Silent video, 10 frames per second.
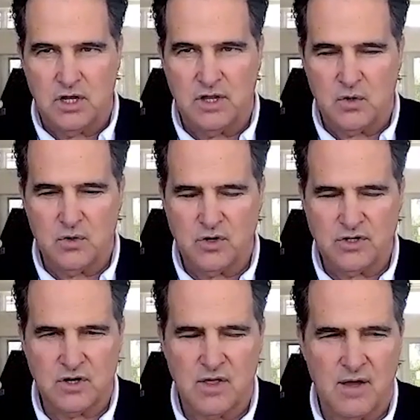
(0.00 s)
clinical
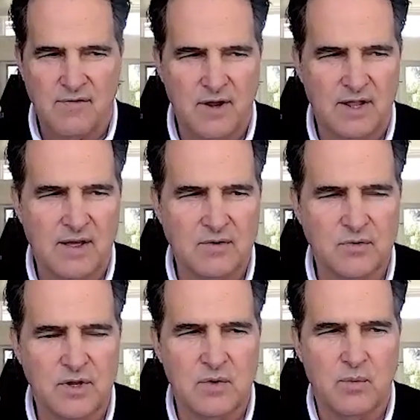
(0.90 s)
nutrition. I, I, felt like that was
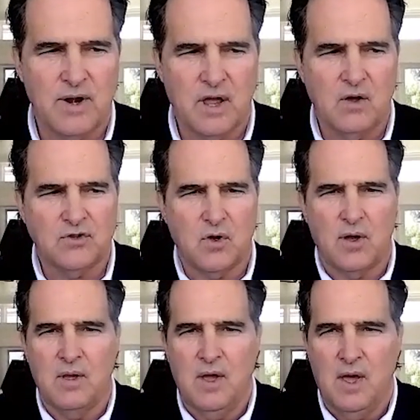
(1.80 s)
really the way to go. So
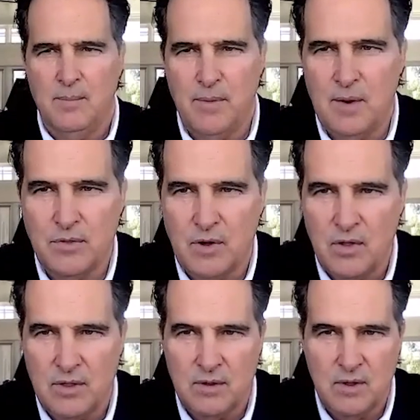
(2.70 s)
I met with all
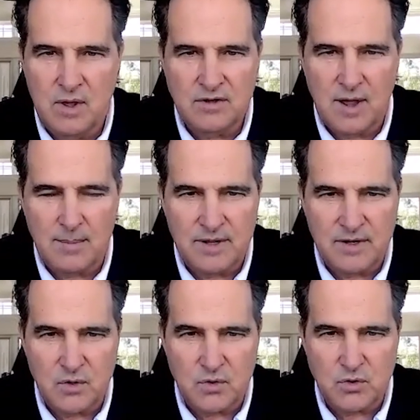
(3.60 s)
the top
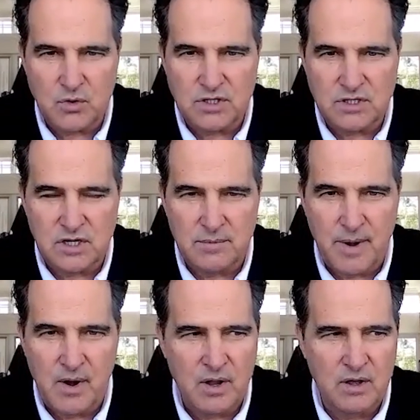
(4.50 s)
clinical nutritionists in
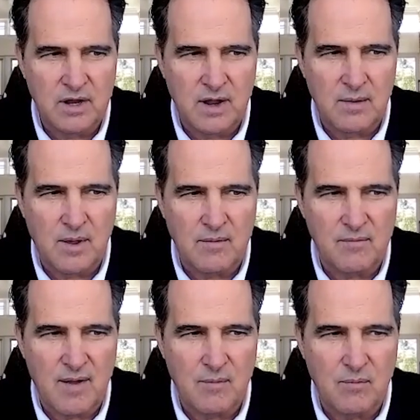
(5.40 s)
America, and
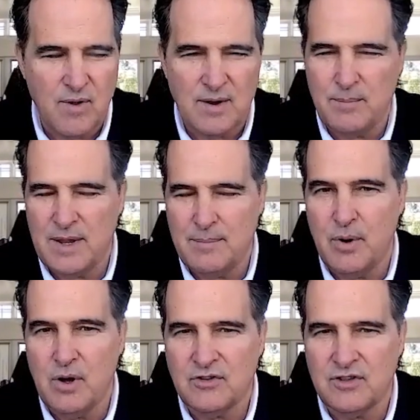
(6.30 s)
I, I, read many
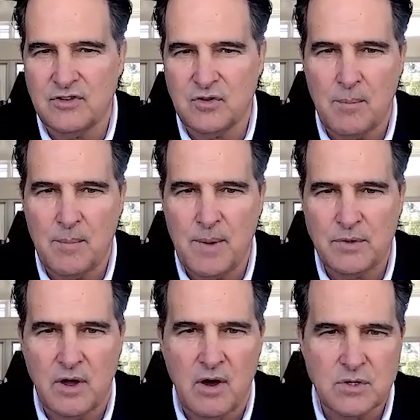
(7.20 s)
books, and so I met with
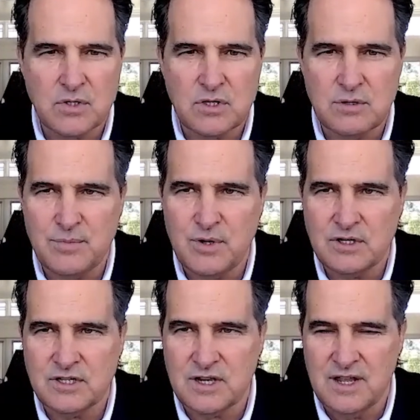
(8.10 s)
the authors of the
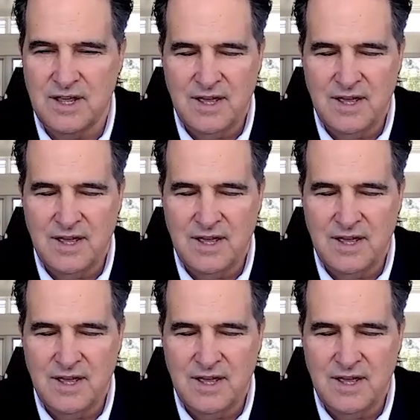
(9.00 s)
books, and